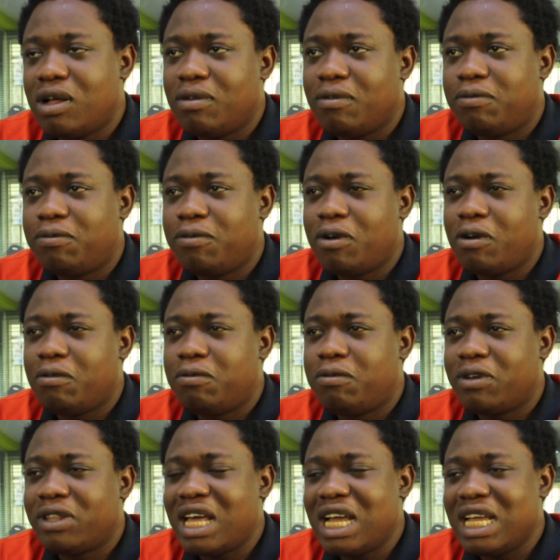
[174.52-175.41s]
Well,
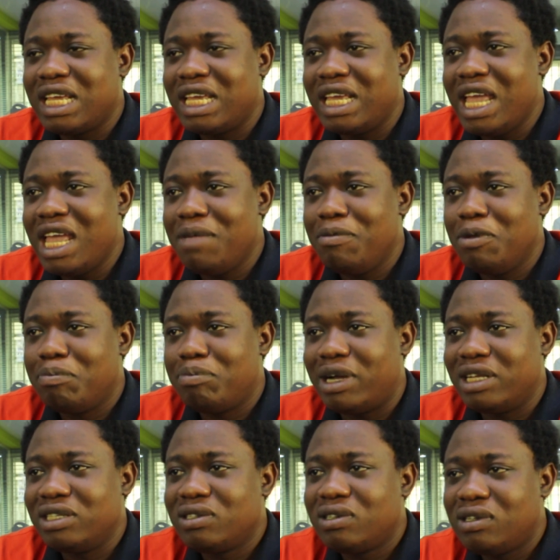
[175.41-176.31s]
for that game
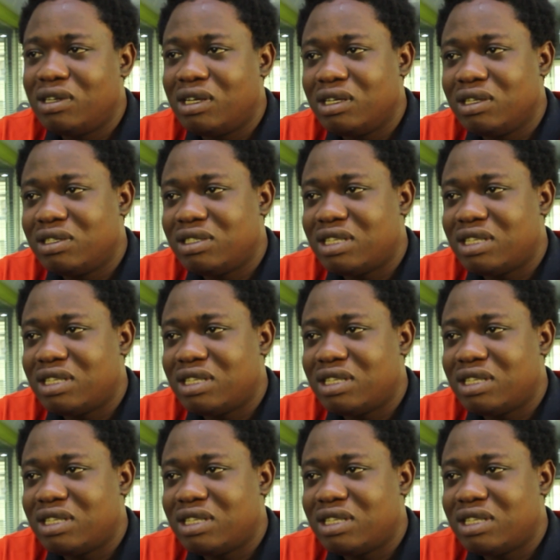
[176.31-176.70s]
in particular,